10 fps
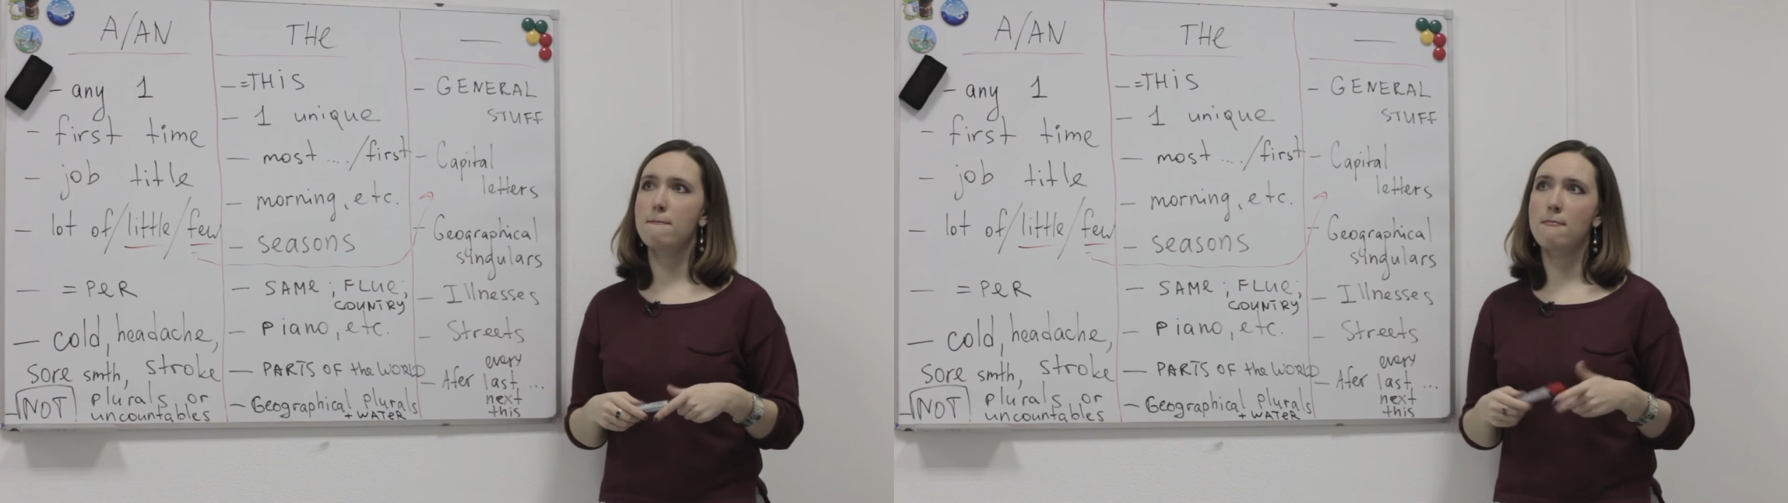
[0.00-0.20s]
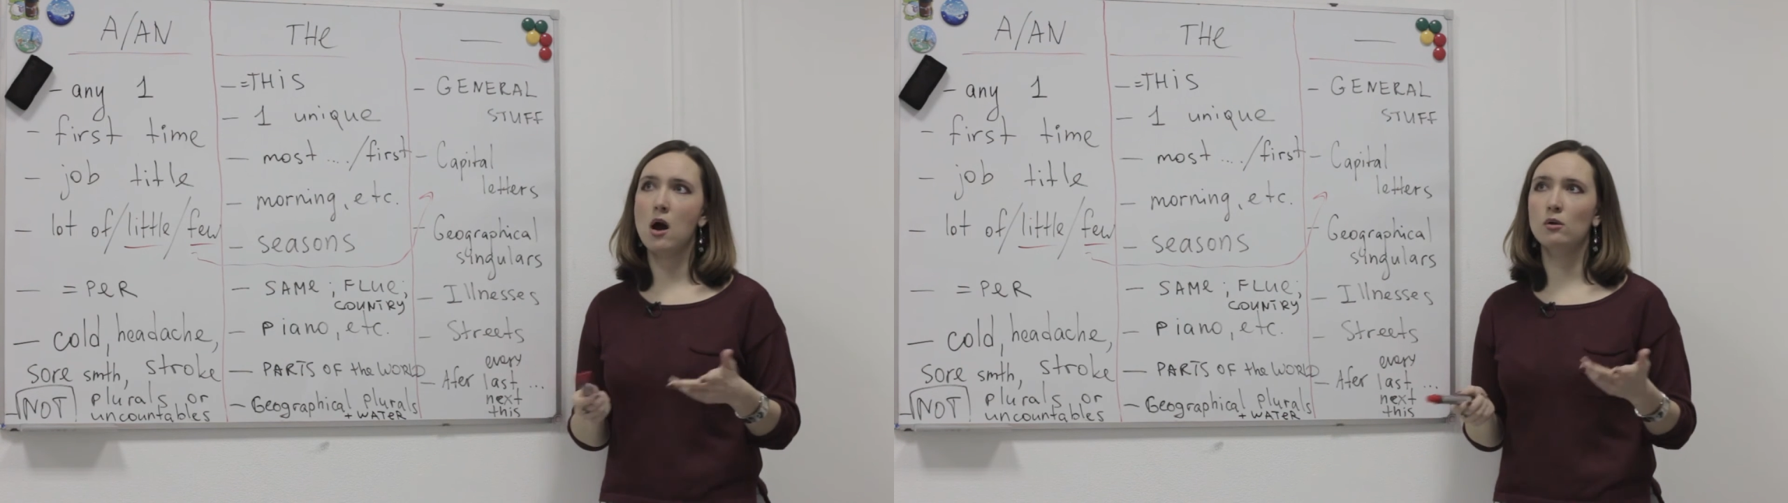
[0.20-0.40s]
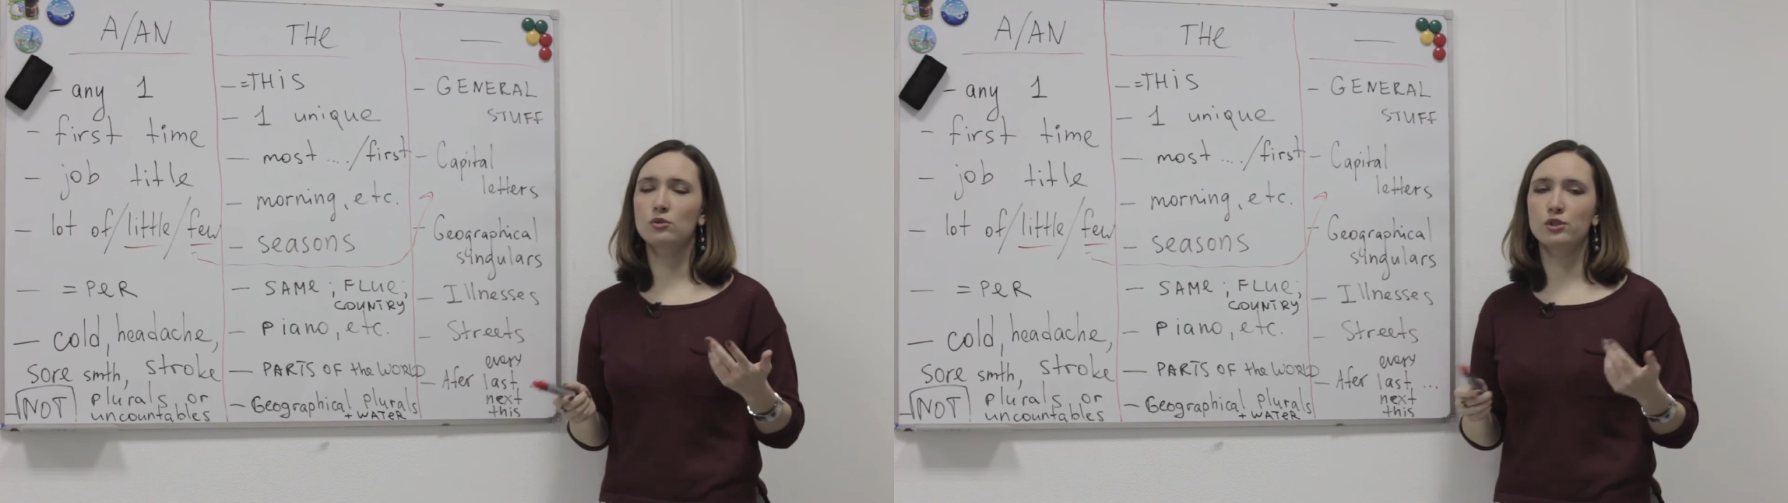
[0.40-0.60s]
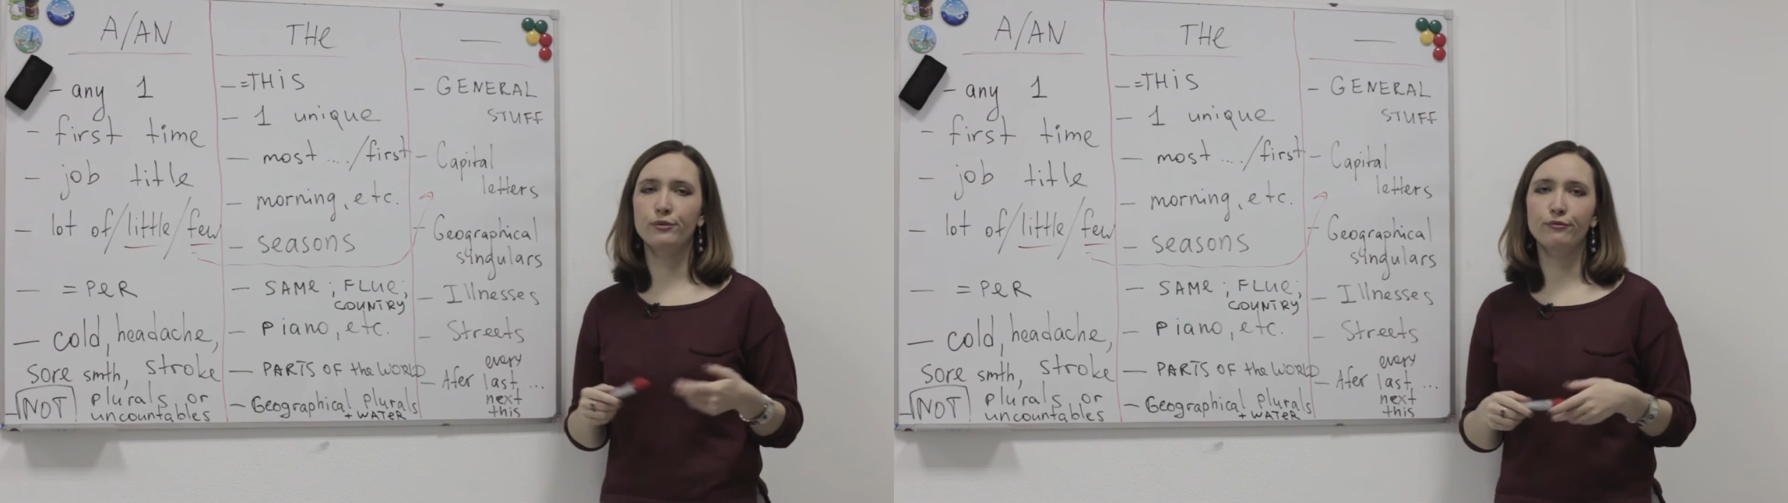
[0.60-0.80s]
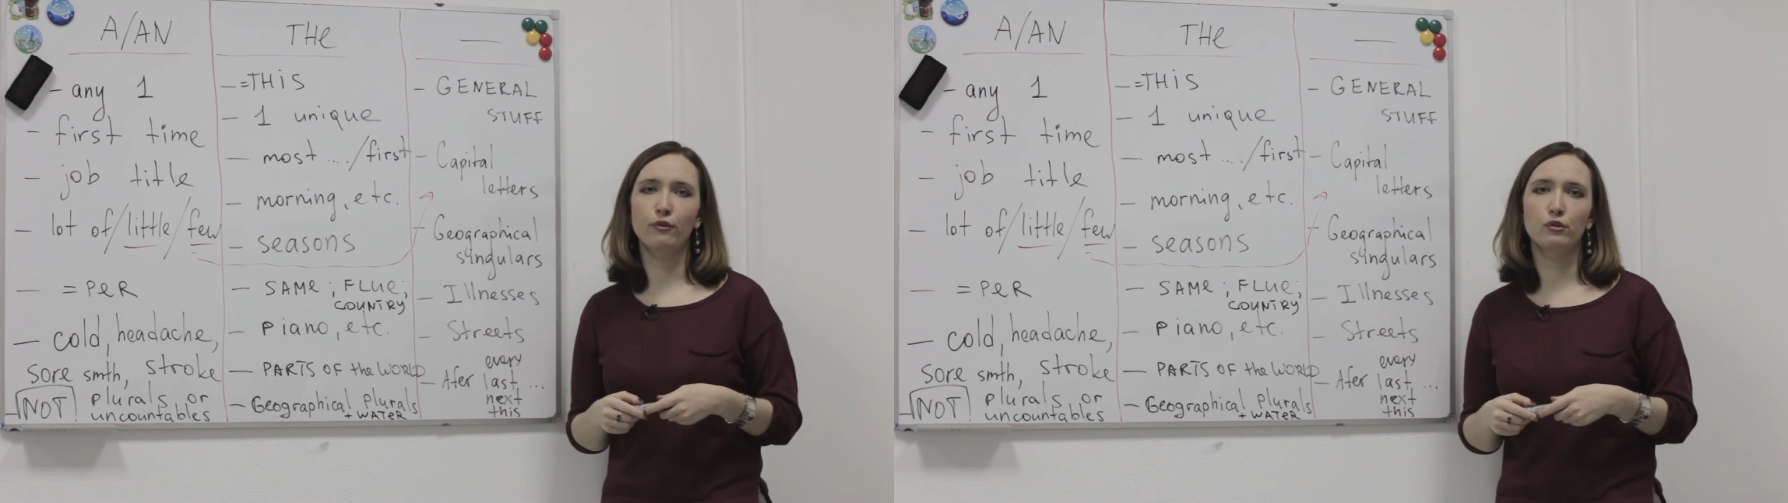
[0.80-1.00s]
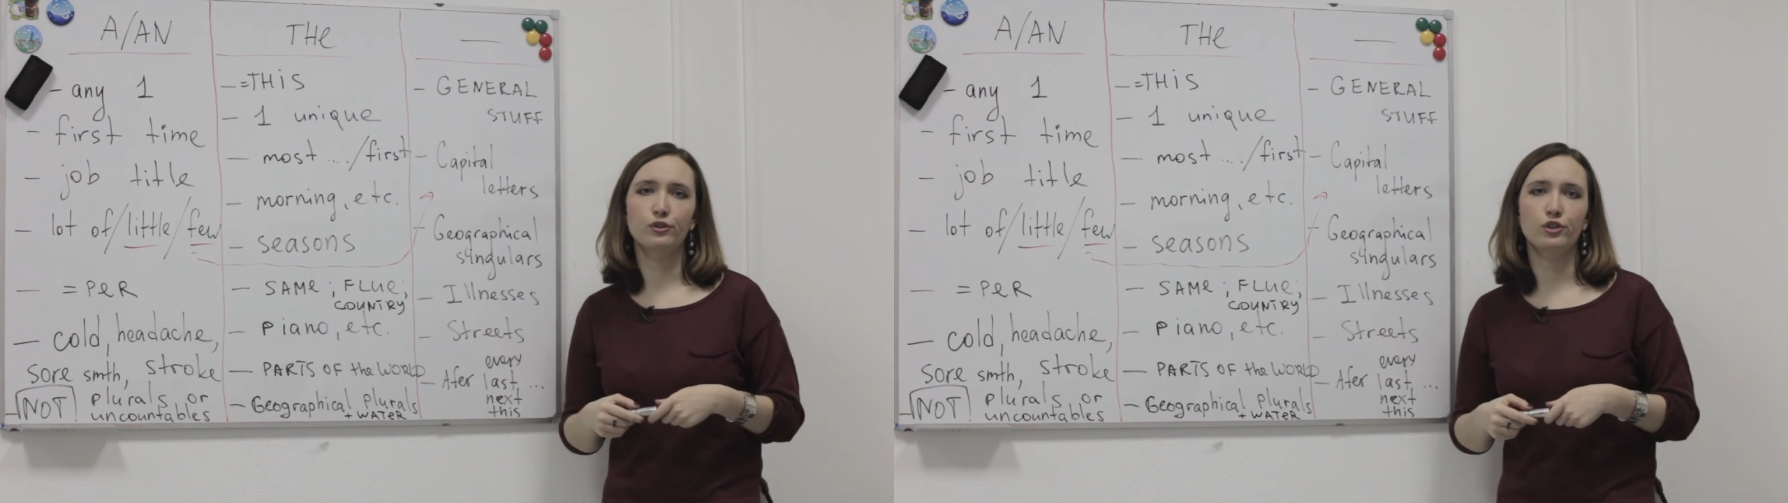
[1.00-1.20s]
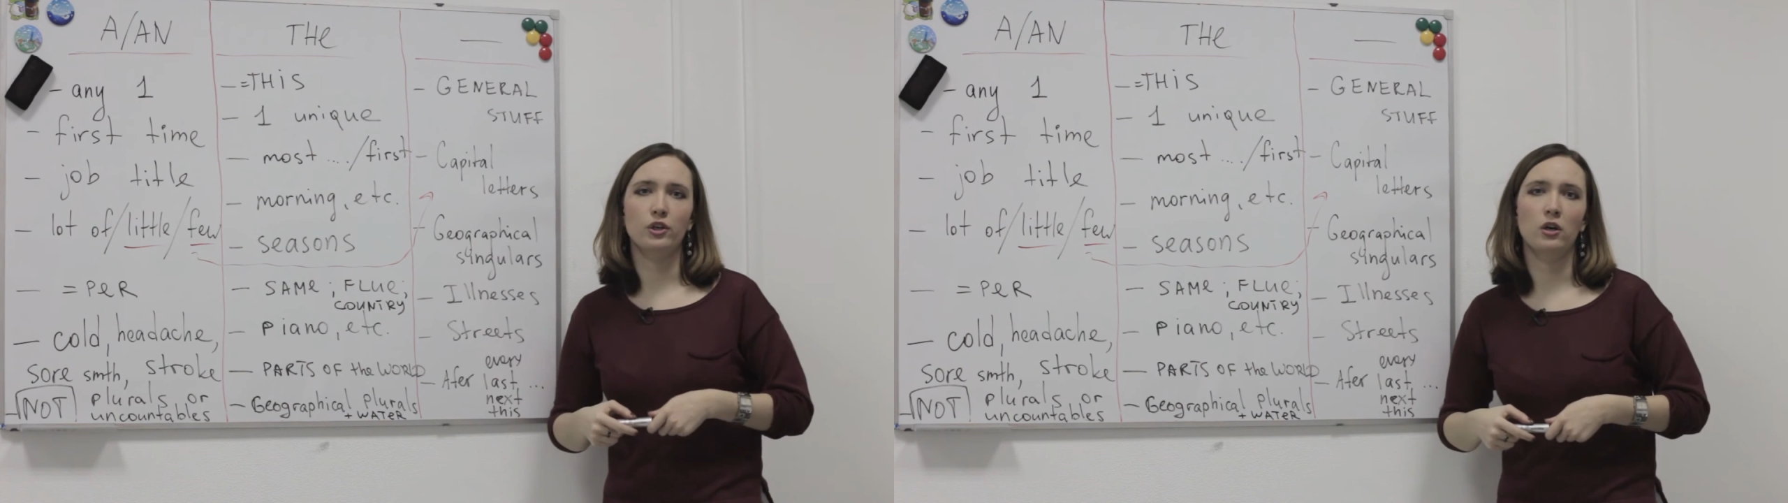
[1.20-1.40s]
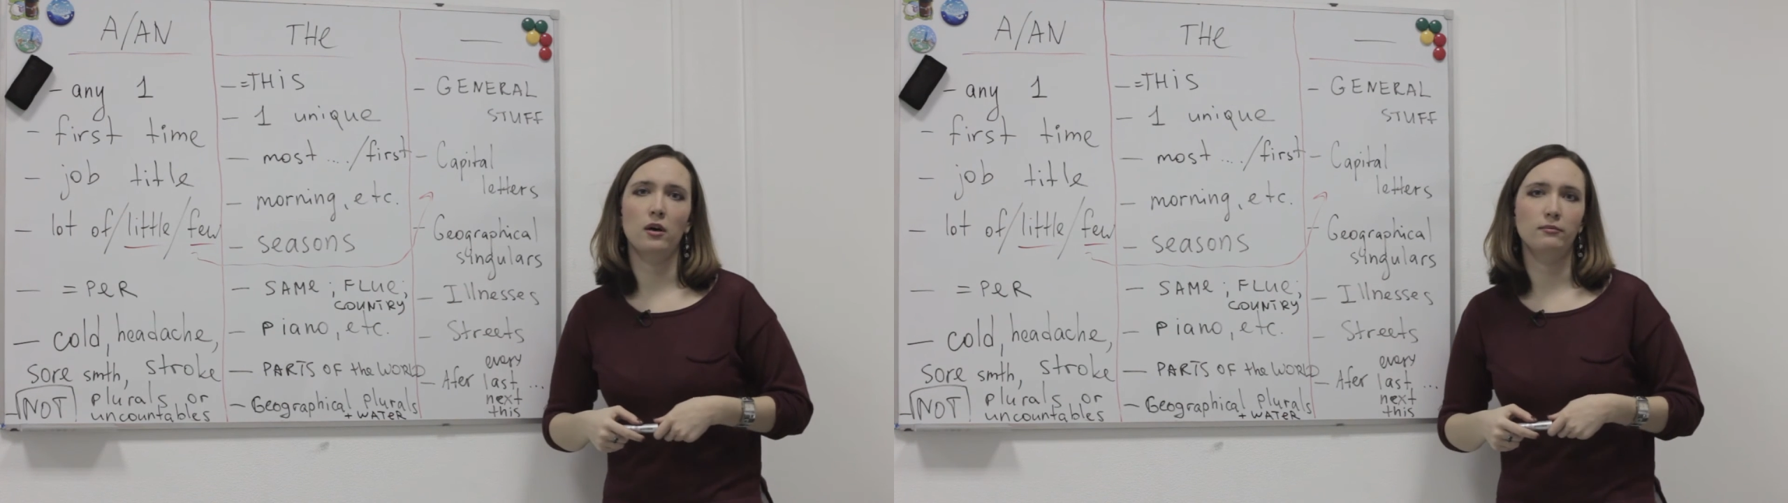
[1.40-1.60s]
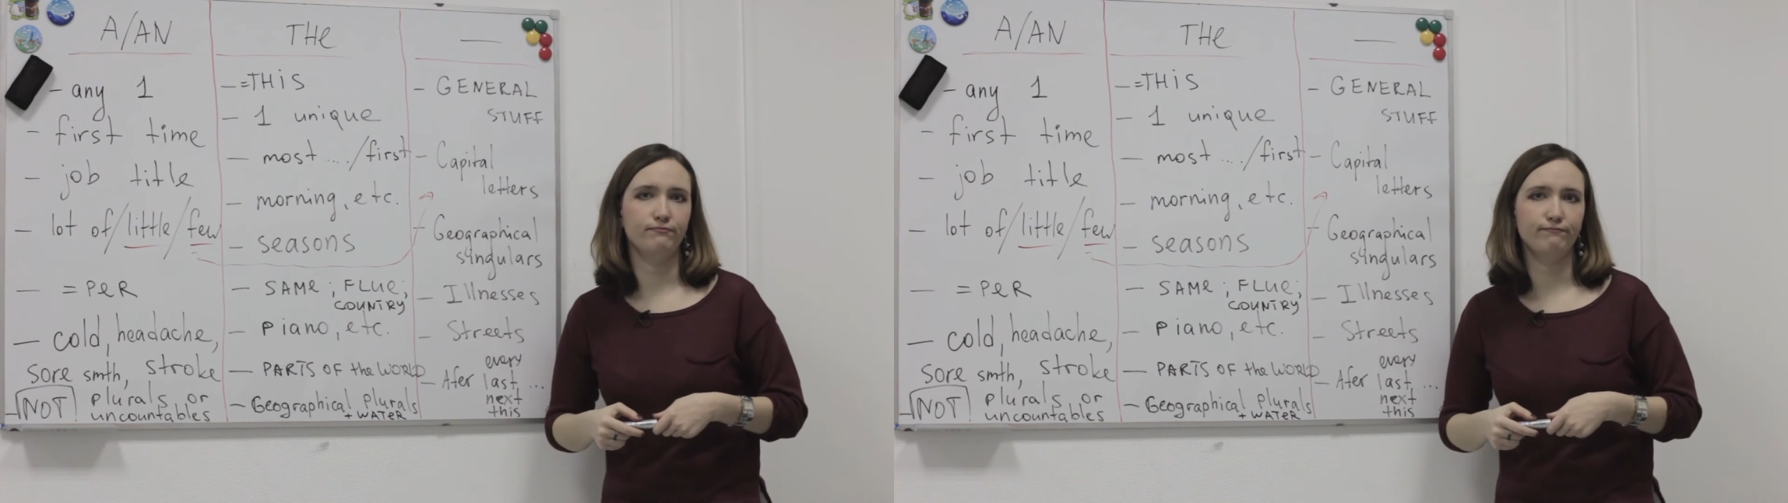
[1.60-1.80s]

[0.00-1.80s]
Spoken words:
Mountain Volchycha.